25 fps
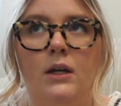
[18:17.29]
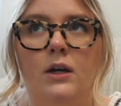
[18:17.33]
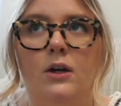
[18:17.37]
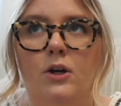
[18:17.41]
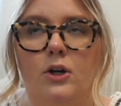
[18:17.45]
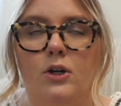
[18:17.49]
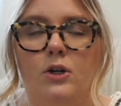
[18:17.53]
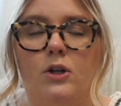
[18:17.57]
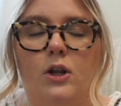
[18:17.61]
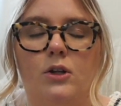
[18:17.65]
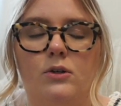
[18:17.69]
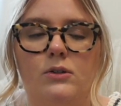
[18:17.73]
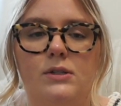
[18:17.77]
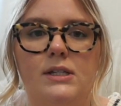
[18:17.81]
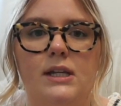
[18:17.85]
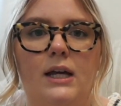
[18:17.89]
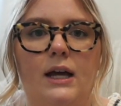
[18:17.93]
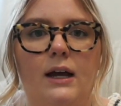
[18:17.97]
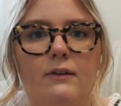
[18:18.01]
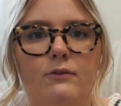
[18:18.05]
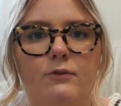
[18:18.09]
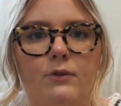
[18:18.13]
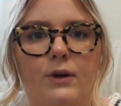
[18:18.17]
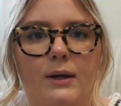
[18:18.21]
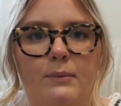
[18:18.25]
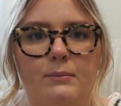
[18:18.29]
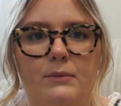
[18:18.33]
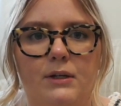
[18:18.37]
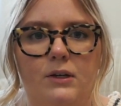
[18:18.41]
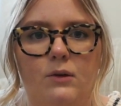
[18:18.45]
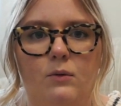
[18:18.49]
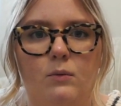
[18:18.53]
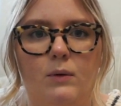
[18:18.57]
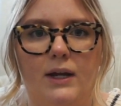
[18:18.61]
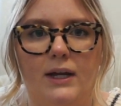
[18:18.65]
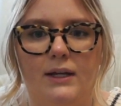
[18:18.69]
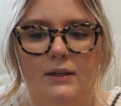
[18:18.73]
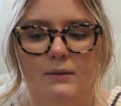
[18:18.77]
or close to halfway, I'm gonna
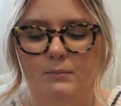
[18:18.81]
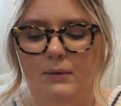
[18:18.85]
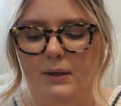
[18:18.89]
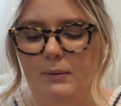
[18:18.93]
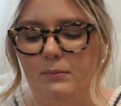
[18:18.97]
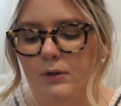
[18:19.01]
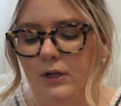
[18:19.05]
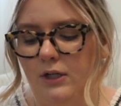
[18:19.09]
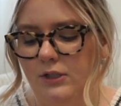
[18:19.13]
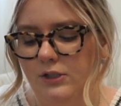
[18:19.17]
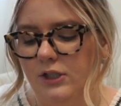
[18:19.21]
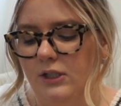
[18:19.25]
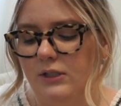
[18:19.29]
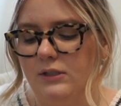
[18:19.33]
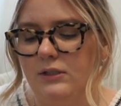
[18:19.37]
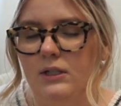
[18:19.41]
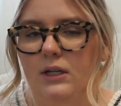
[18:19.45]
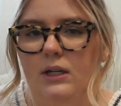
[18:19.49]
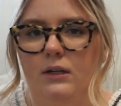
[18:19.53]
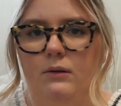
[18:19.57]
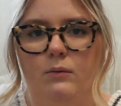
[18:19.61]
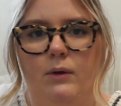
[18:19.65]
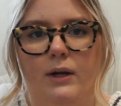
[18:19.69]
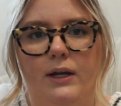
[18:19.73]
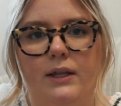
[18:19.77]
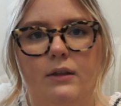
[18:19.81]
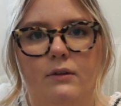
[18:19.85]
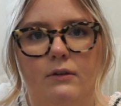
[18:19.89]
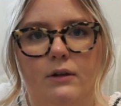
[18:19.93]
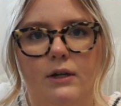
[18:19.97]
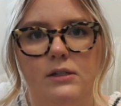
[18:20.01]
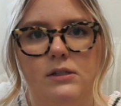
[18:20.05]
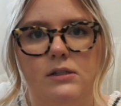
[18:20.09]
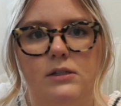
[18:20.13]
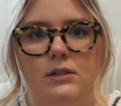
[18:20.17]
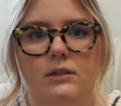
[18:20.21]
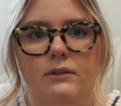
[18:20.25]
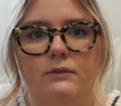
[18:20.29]
weigh my project and weigh the
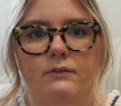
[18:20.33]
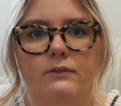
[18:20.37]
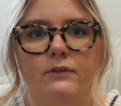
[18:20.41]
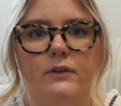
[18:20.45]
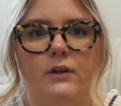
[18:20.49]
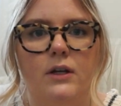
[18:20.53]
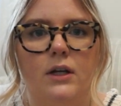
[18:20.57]
rest of